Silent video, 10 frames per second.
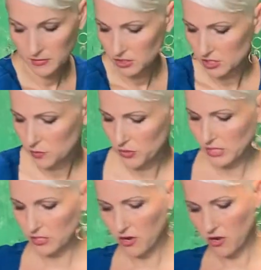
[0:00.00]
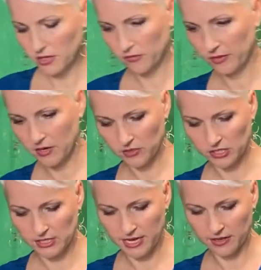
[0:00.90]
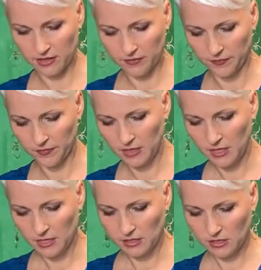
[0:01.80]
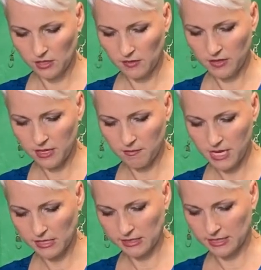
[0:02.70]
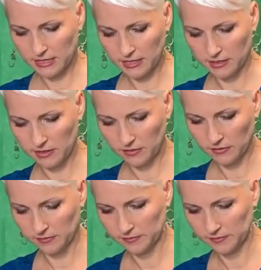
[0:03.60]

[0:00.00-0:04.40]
Just brings all the flavors together. So give that a mix.